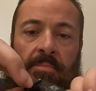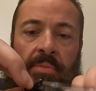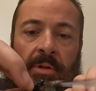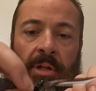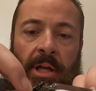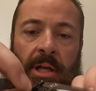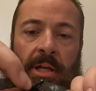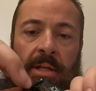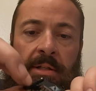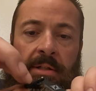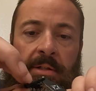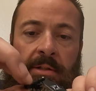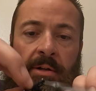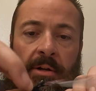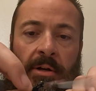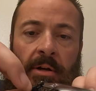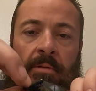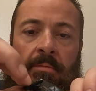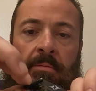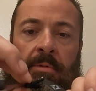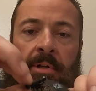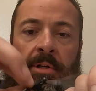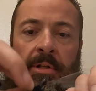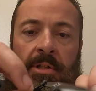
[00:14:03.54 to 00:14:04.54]
blades
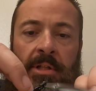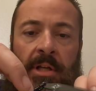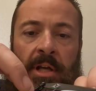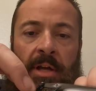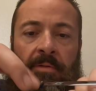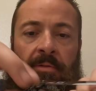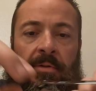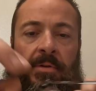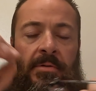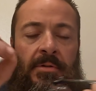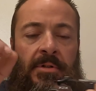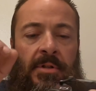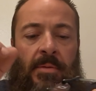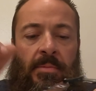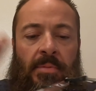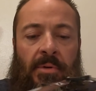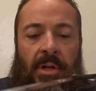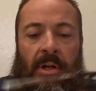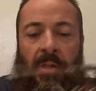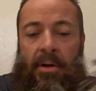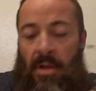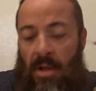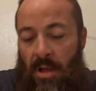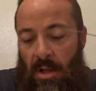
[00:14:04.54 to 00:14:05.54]
turn when the shaft goes up and
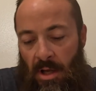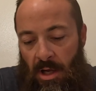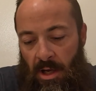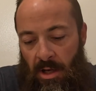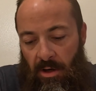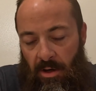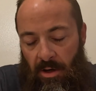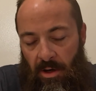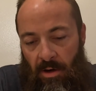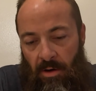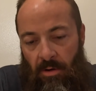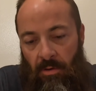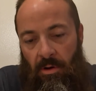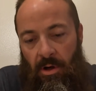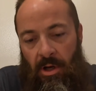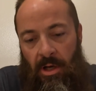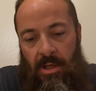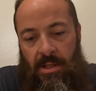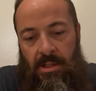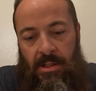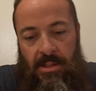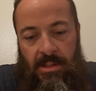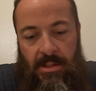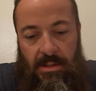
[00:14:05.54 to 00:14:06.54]
down. I don't know.
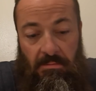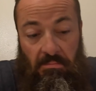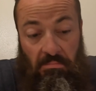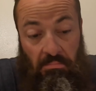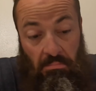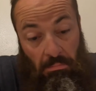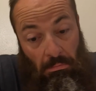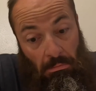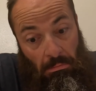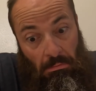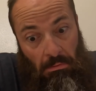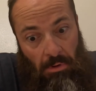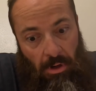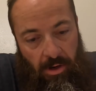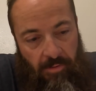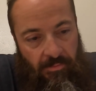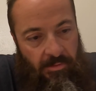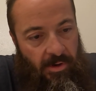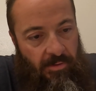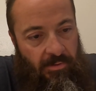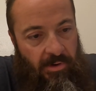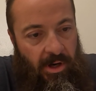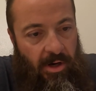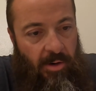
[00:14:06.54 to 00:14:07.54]
I've
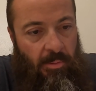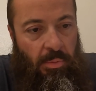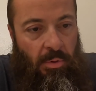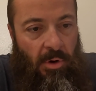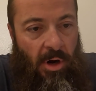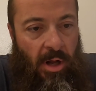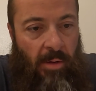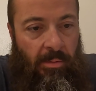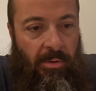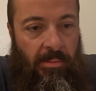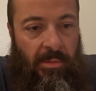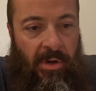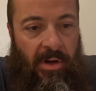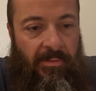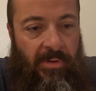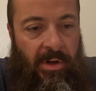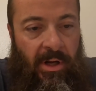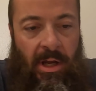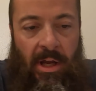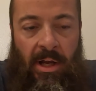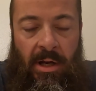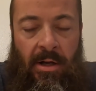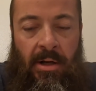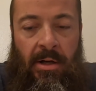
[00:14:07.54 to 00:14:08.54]
never had a problem.
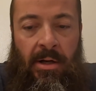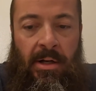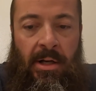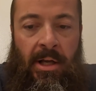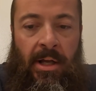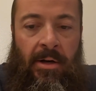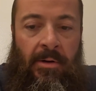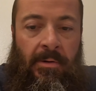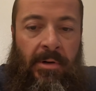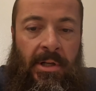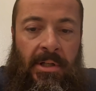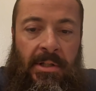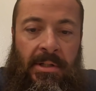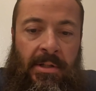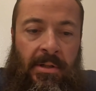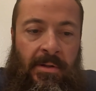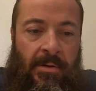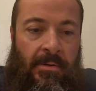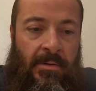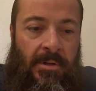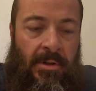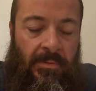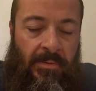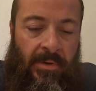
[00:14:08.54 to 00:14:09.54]
I got a Nano
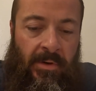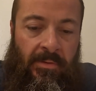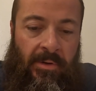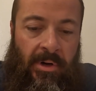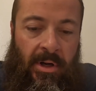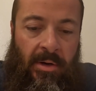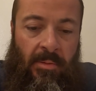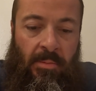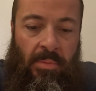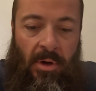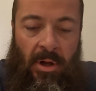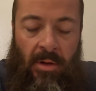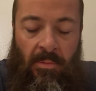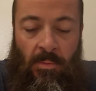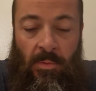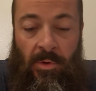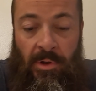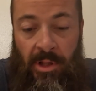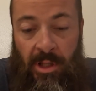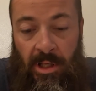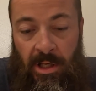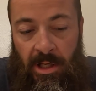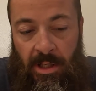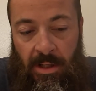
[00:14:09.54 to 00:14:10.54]
S2 and I've never had a problem
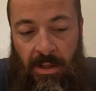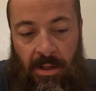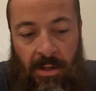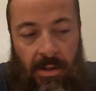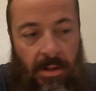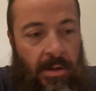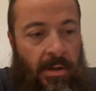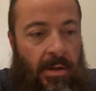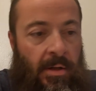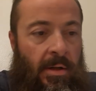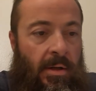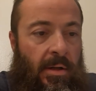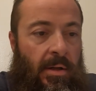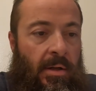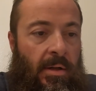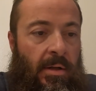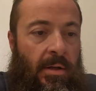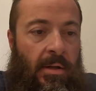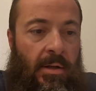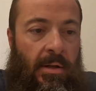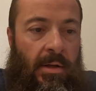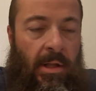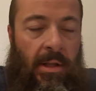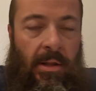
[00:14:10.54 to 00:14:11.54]
with it
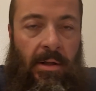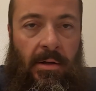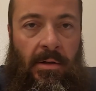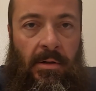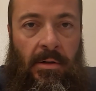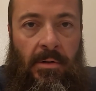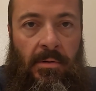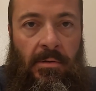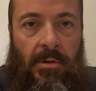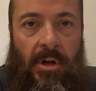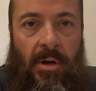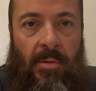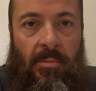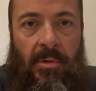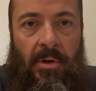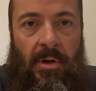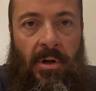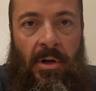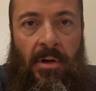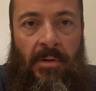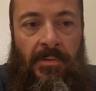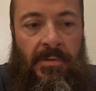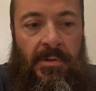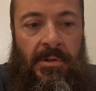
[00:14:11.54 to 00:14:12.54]
and the glue coming
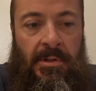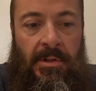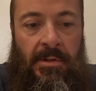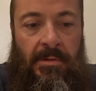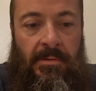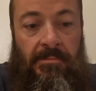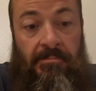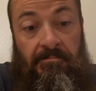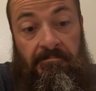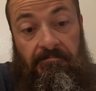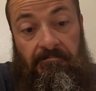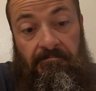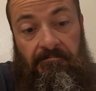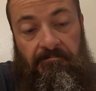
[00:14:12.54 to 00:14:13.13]
off, so